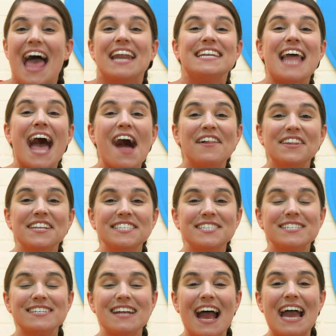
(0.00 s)
Now
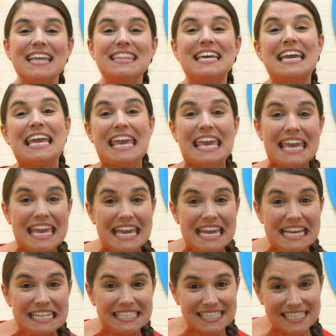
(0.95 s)
let's try the
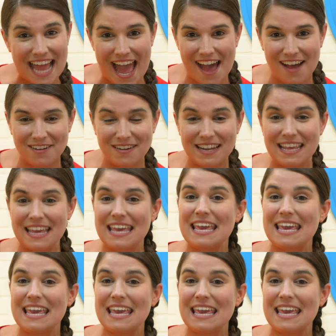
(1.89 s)
E sound.